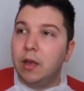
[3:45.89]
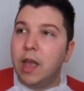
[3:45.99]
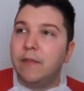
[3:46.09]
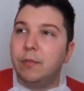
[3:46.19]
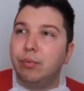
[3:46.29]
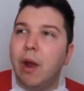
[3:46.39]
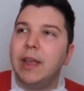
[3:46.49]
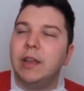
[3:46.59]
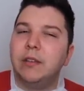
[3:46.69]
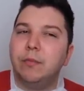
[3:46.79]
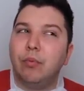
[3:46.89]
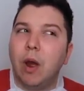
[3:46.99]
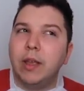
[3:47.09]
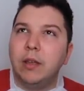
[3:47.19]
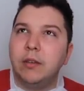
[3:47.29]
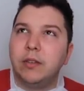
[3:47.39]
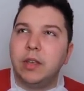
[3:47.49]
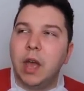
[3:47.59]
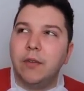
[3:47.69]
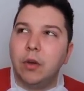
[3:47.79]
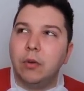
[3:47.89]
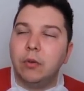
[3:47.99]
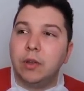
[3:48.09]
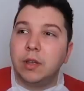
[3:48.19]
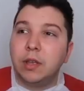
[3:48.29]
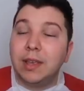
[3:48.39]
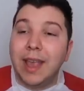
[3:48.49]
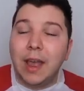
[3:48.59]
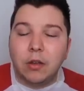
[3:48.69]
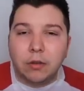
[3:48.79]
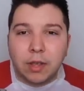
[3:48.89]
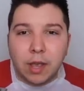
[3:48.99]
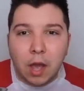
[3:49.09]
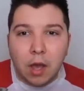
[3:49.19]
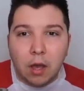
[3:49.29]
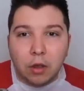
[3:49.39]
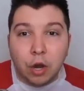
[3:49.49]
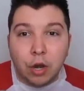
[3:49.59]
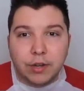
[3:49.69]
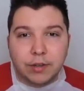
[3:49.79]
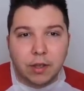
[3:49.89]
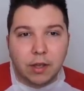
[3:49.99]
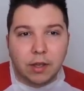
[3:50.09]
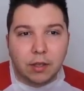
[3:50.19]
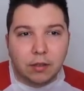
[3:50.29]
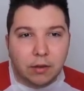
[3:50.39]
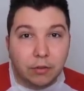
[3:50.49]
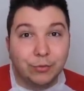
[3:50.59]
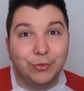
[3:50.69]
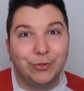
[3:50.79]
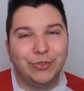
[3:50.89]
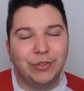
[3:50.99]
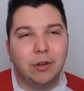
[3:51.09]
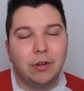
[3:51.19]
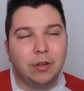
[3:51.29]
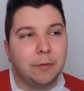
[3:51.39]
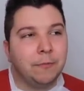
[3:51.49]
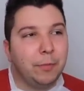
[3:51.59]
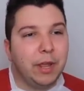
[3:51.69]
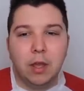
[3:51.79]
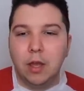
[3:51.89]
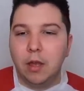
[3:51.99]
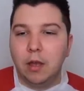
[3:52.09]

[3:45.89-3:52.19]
Kevin Bryant, Bryant, Kevo, Keno, uh, Kurt. No, shh, they're all going to come for me.